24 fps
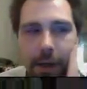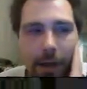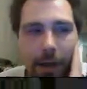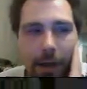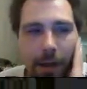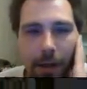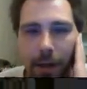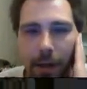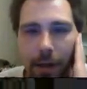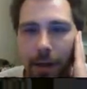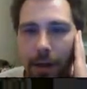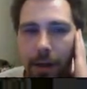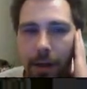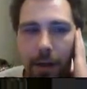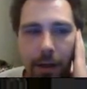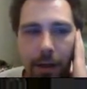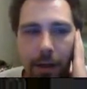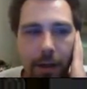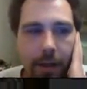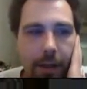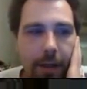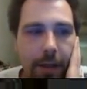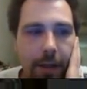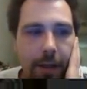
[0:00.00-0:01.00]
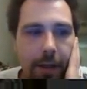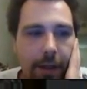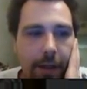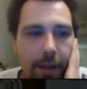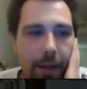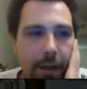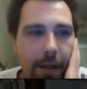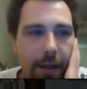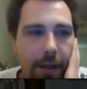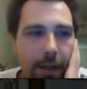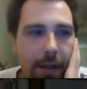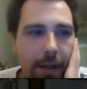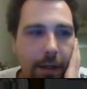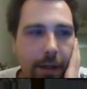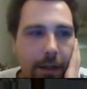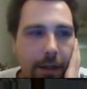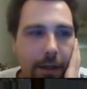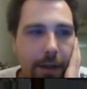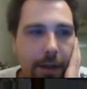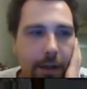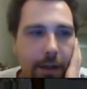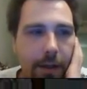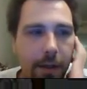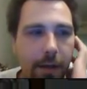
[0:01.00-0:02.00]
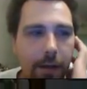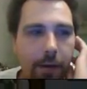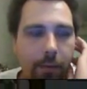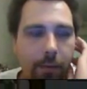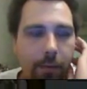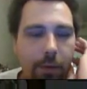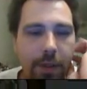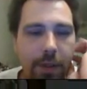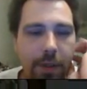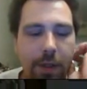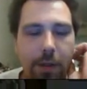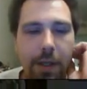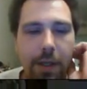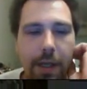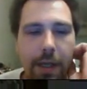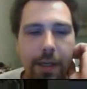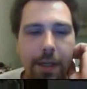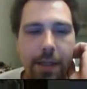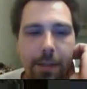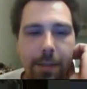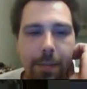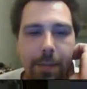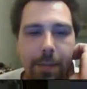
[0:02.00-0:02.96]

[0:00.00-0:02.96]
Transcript: Uh, what does he take to make